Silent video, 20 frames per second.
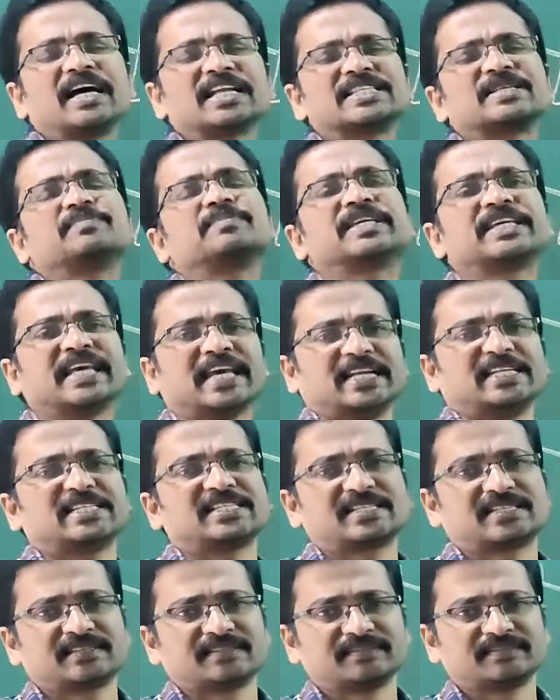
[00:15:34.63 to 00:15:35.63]
or something
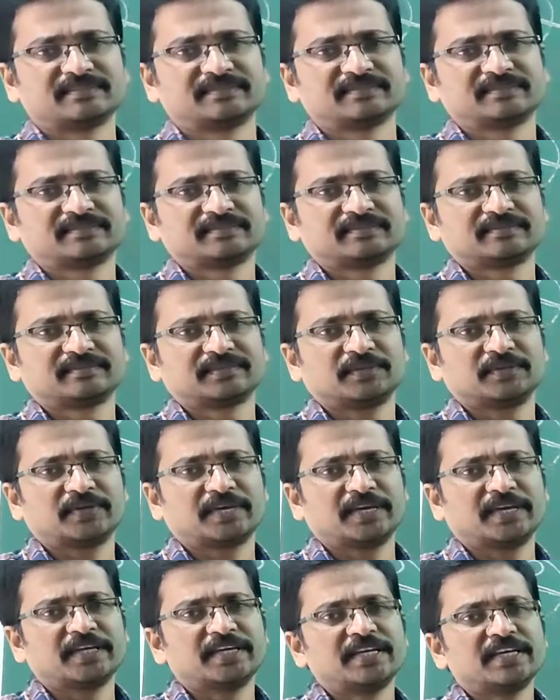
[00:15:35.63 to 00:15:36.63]
else.
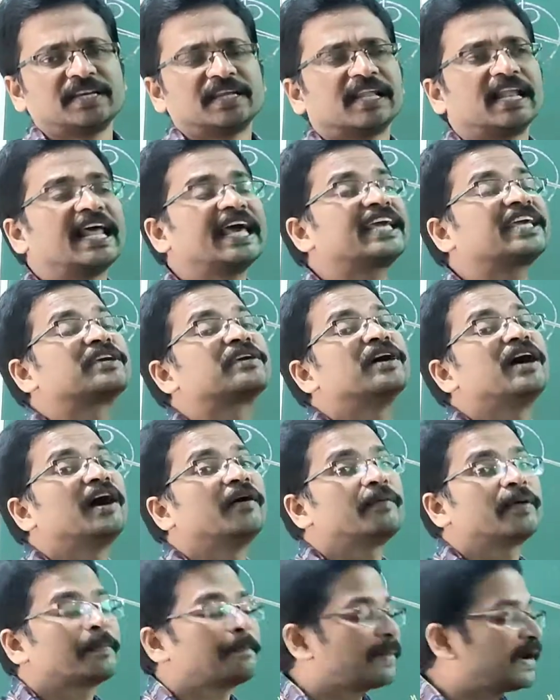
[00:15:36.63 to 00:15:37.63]
Okay, like
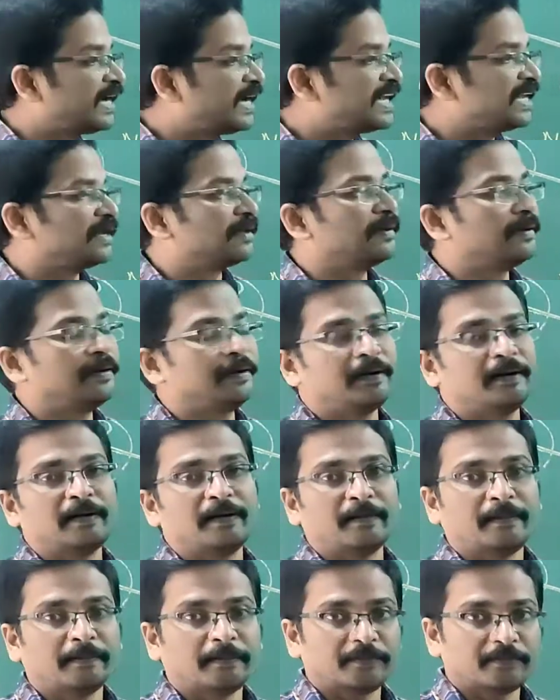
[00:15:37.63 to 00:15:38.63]
our printing
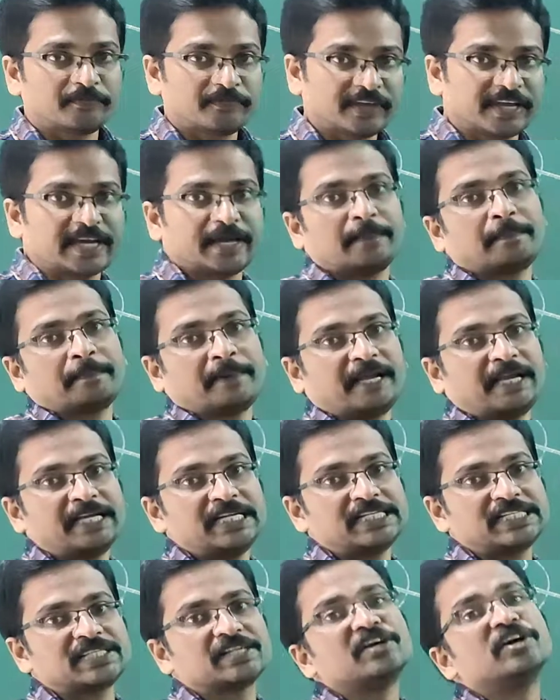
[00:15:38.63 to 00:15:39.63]

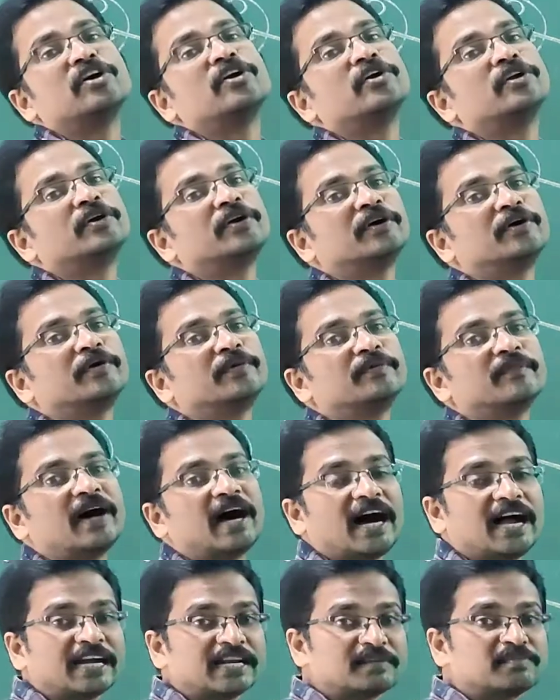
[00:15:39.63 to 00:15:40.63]
fingerprints,
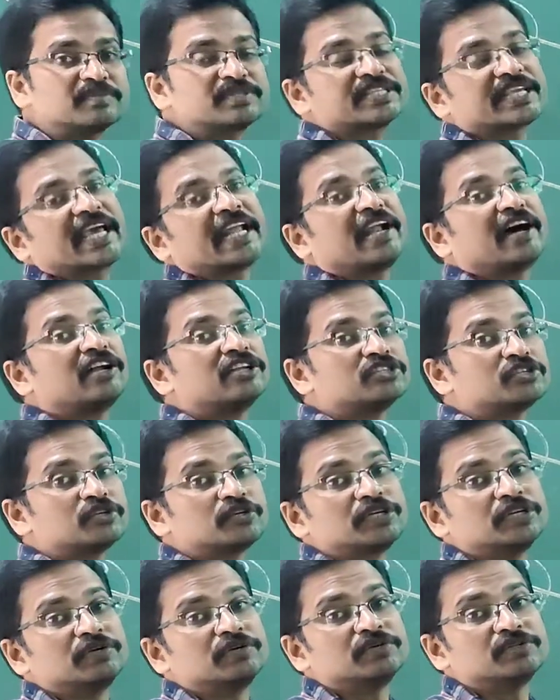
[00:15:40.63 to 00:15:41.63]
atoms can
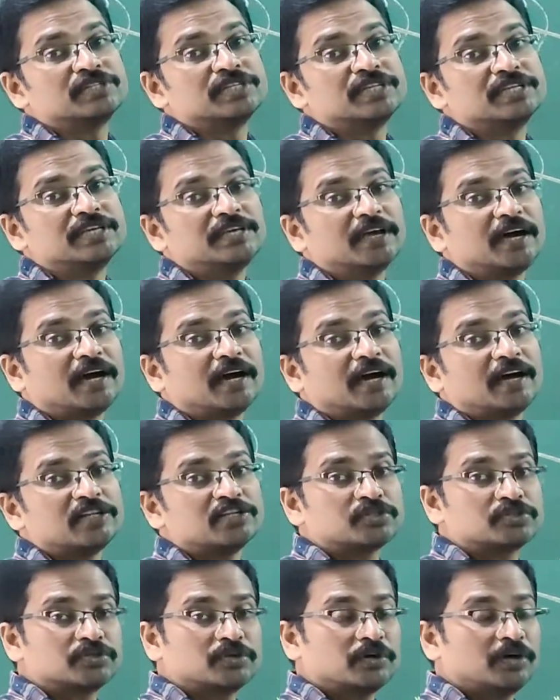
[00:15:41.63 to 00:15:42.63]
also give the
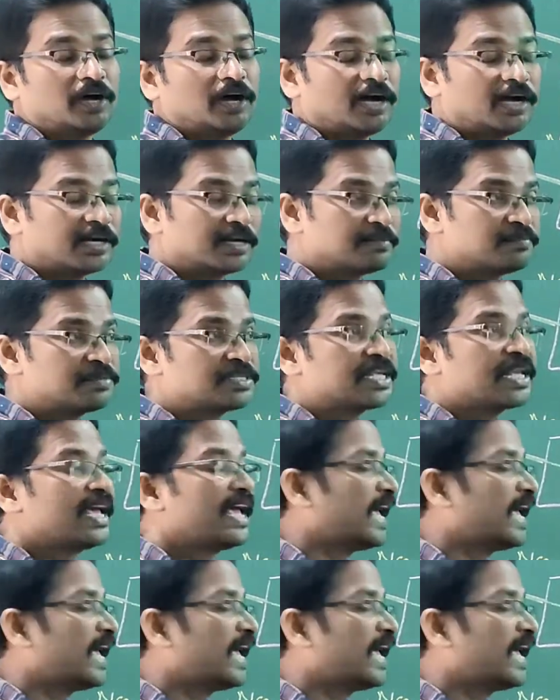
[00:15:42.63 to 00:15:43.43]
atoms